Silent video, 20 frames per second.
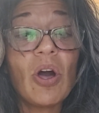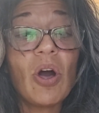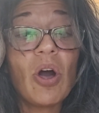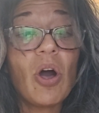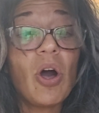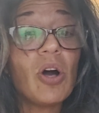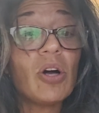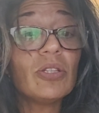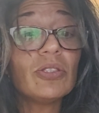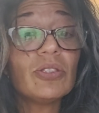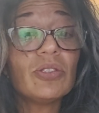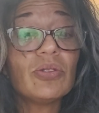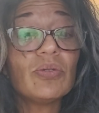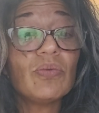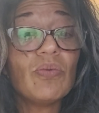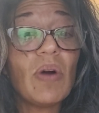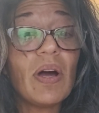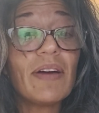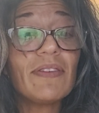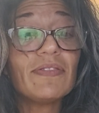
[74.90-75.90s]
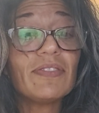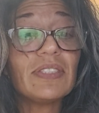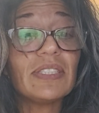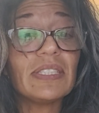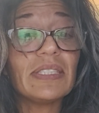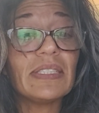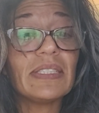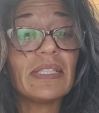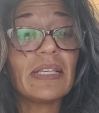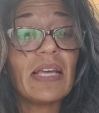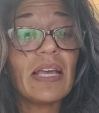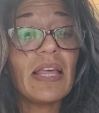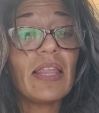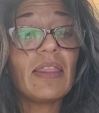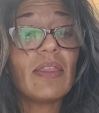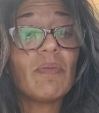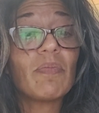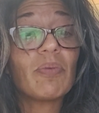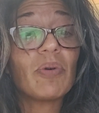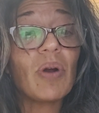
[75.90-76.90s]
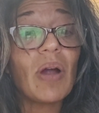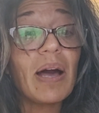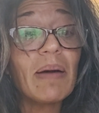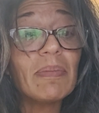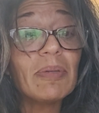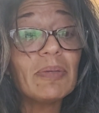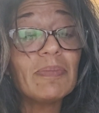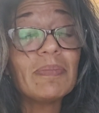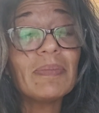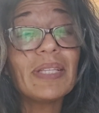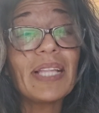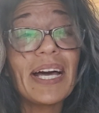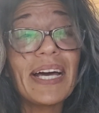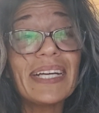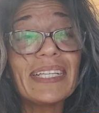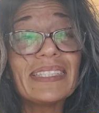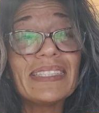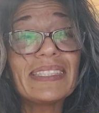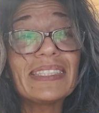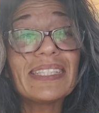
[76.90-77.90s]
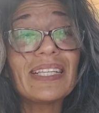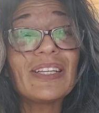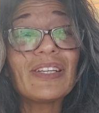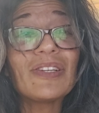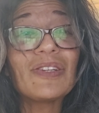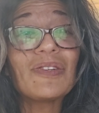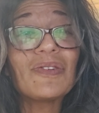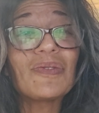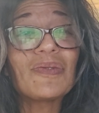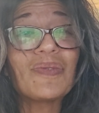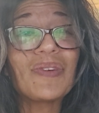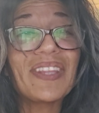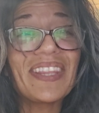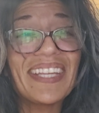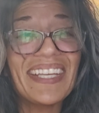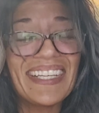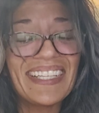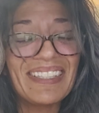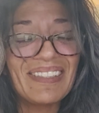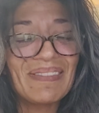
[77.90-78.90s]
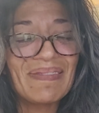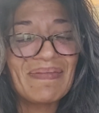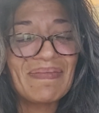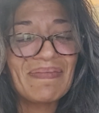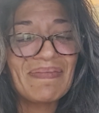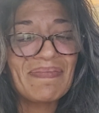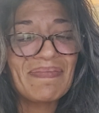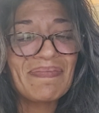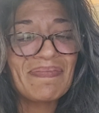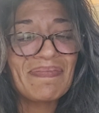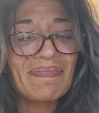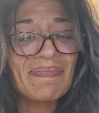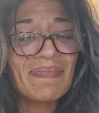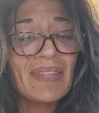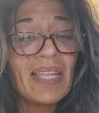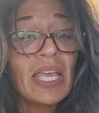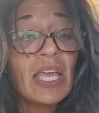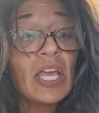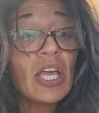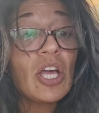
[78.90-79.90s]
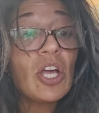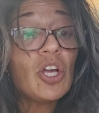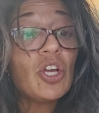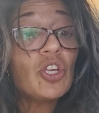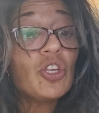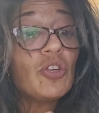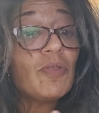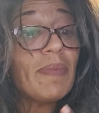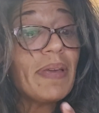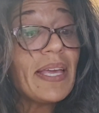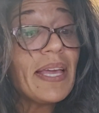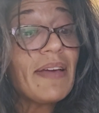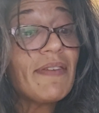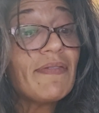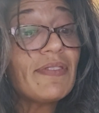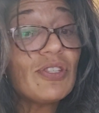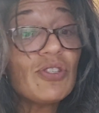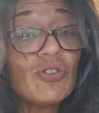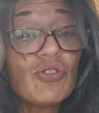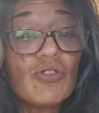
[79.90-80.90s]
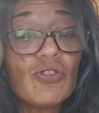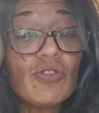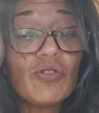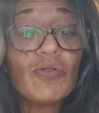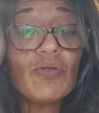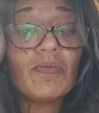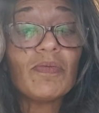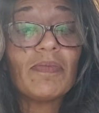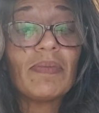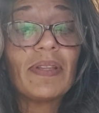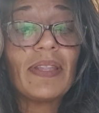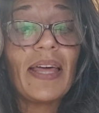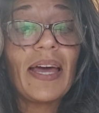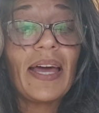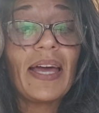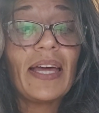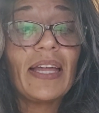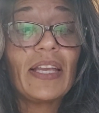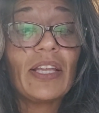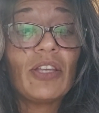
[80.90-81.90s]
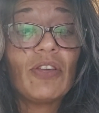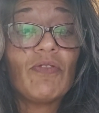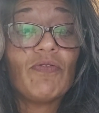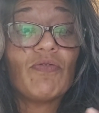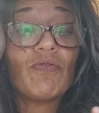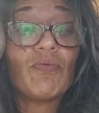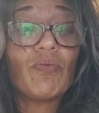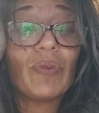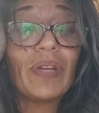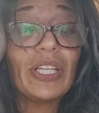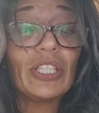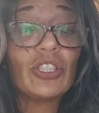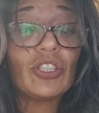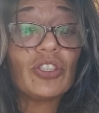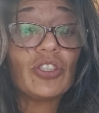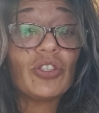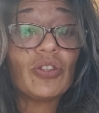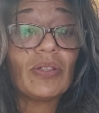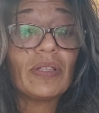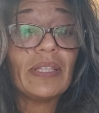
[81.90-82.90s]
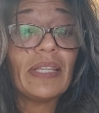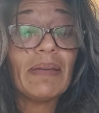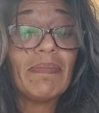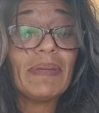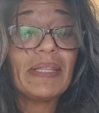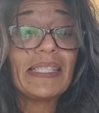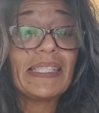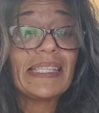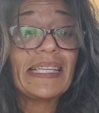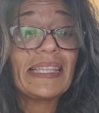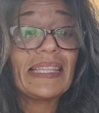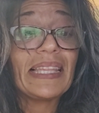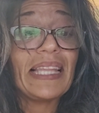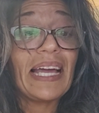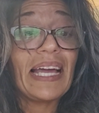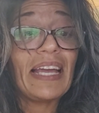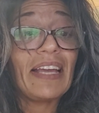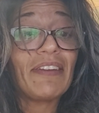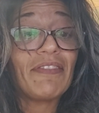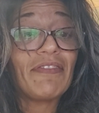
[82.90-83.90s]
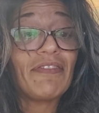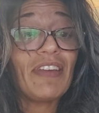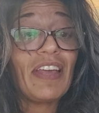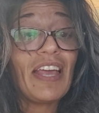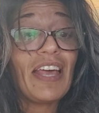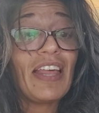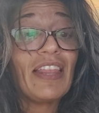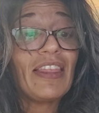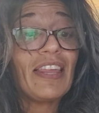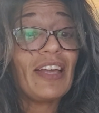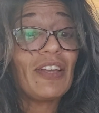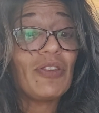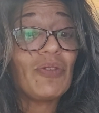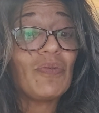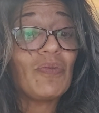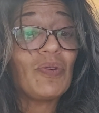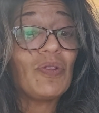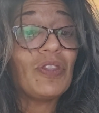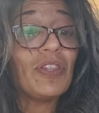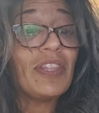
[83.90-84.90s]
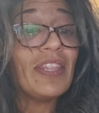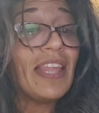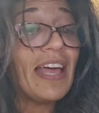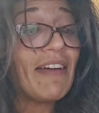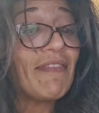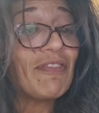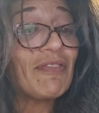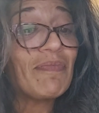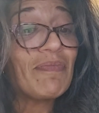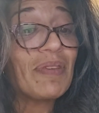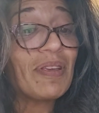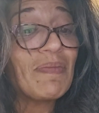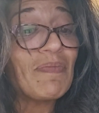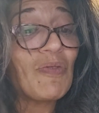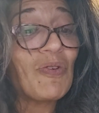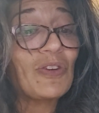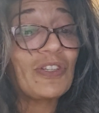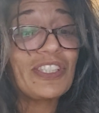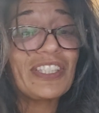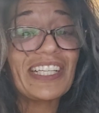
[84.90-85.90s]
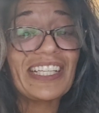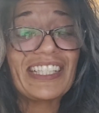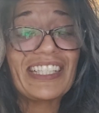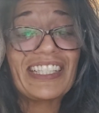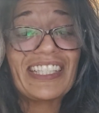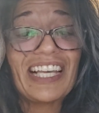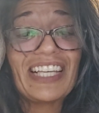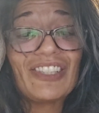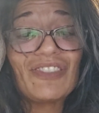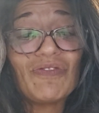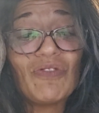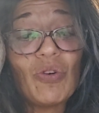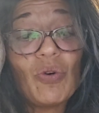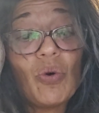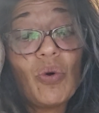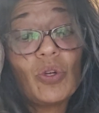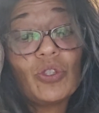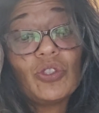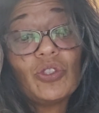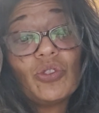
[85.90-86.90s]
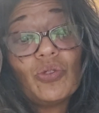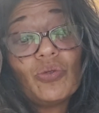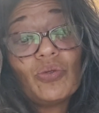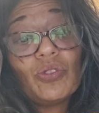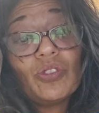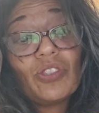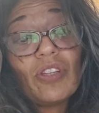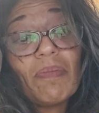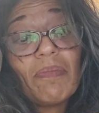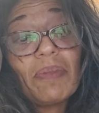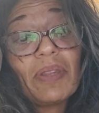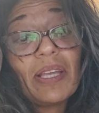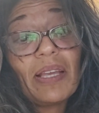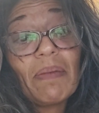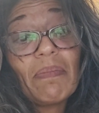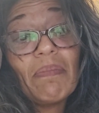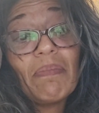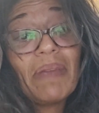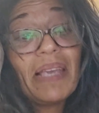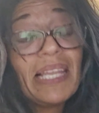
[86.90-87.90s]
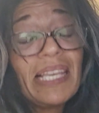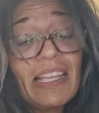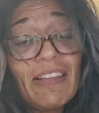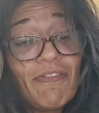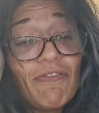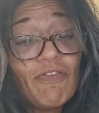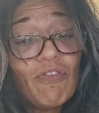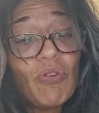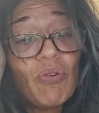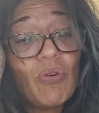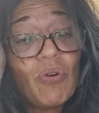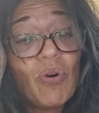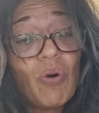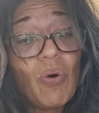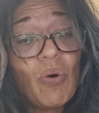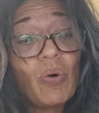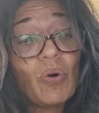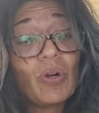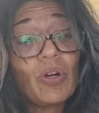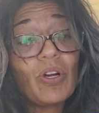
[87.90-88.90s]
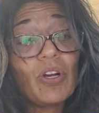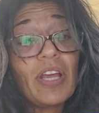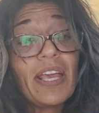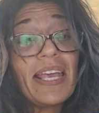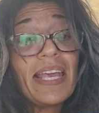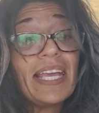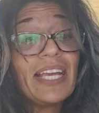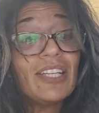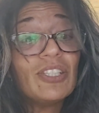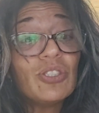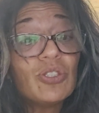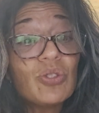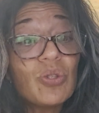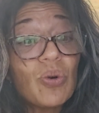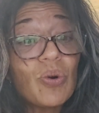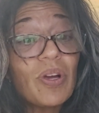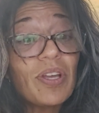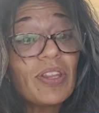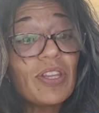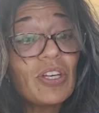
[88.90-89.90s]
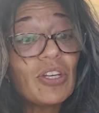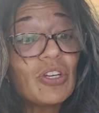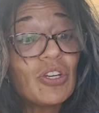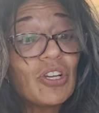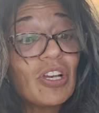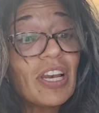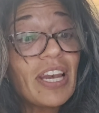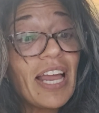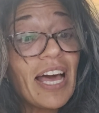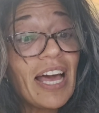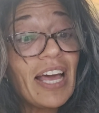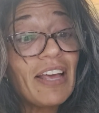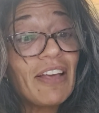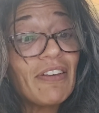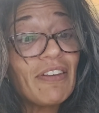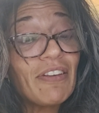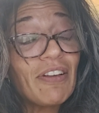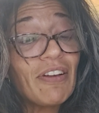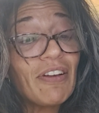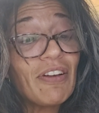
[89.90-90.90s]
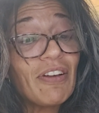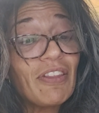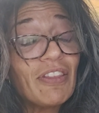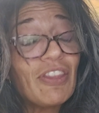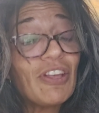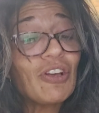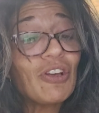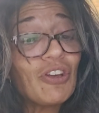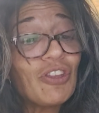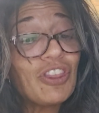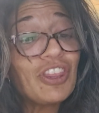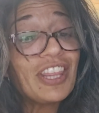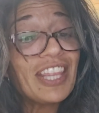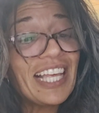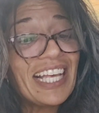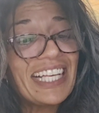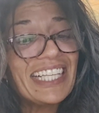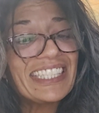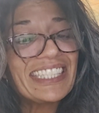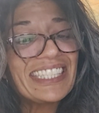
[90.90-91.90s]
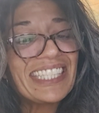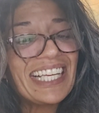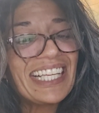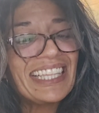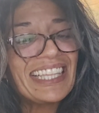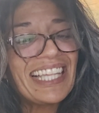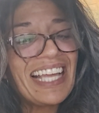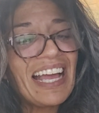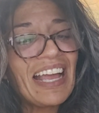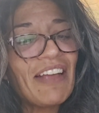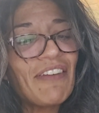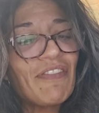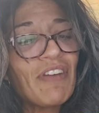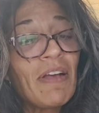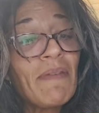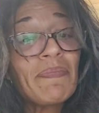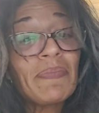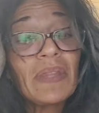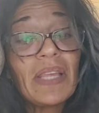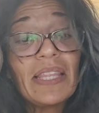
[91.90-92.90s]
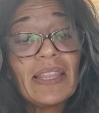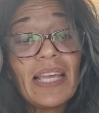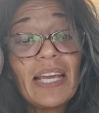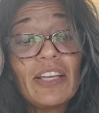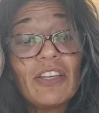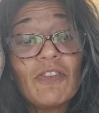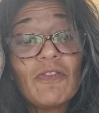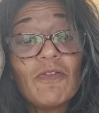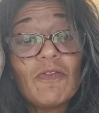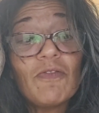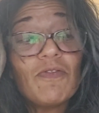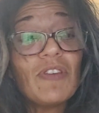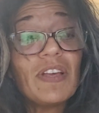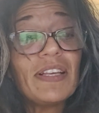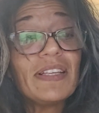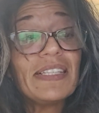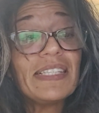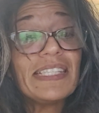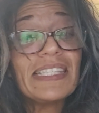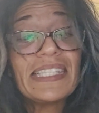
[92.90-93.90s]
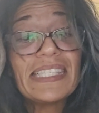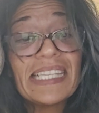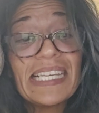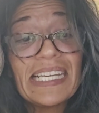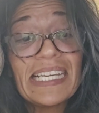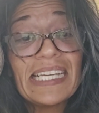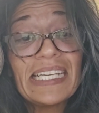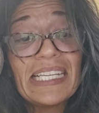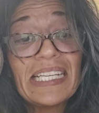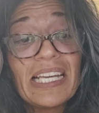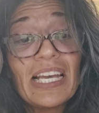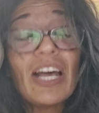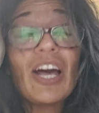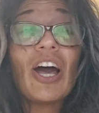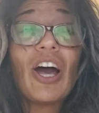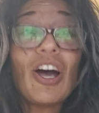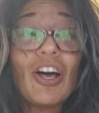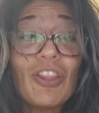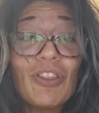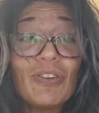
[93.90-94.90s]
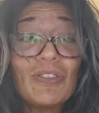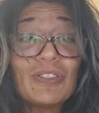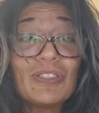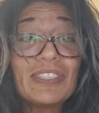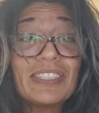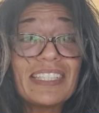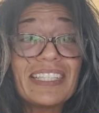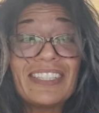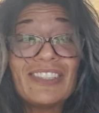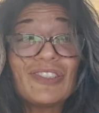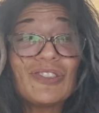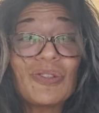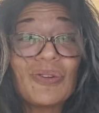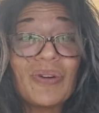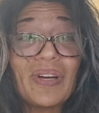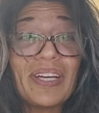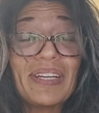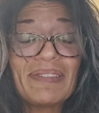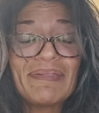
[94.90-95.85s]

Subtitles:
All too often, the problem lies within. You may have assumed that you've reached your limits in life, that you will never be more successful or do something meaningful or enjoy the good things in life that you've seen others enjoy.